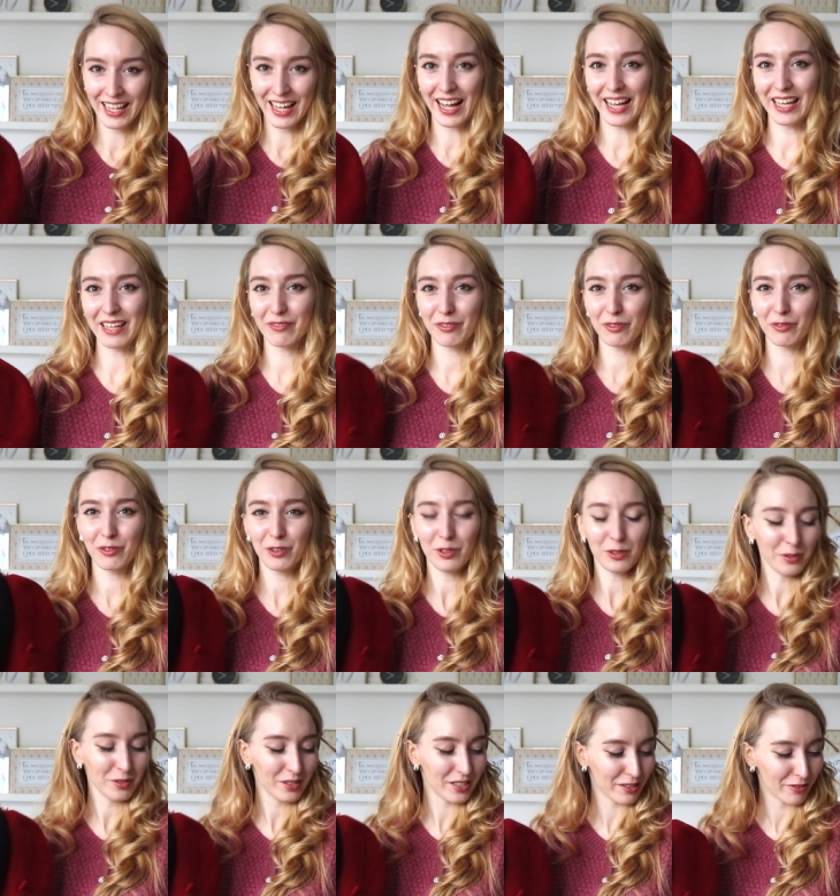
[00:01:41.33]
I have a
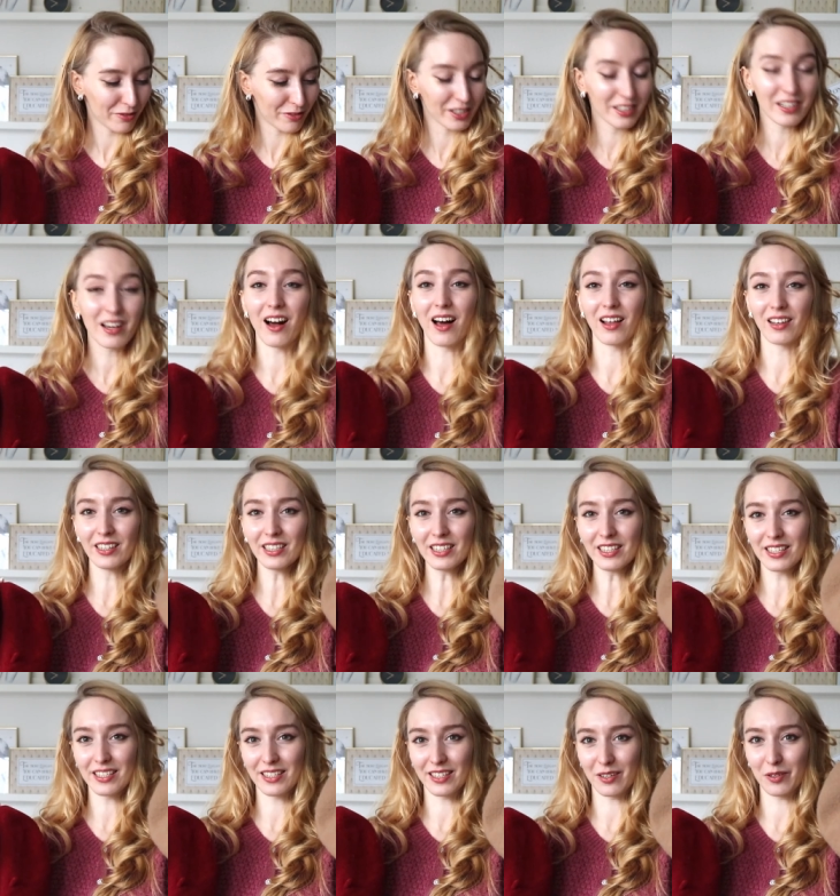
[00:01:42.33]
few different
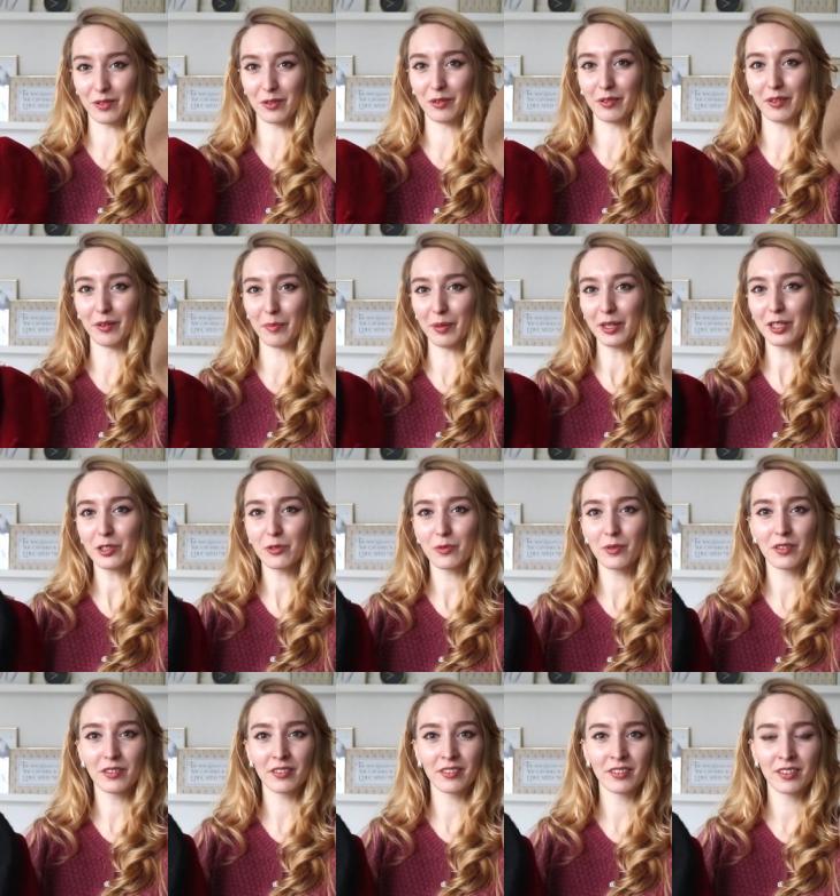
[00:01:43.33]
colors, so a beige
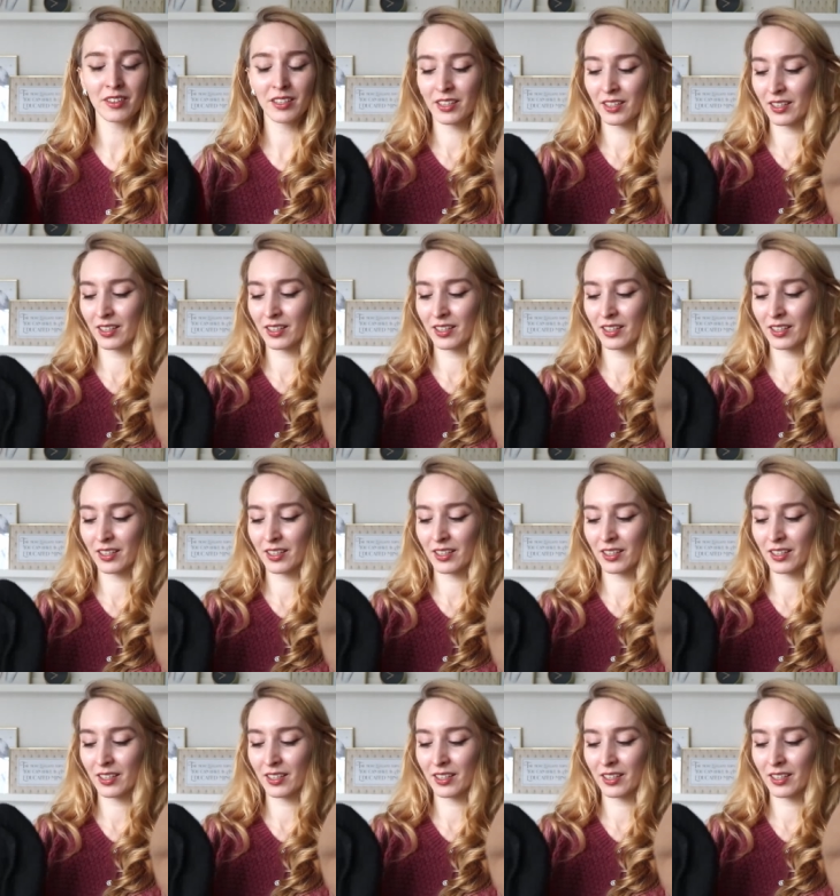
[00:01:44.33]
one,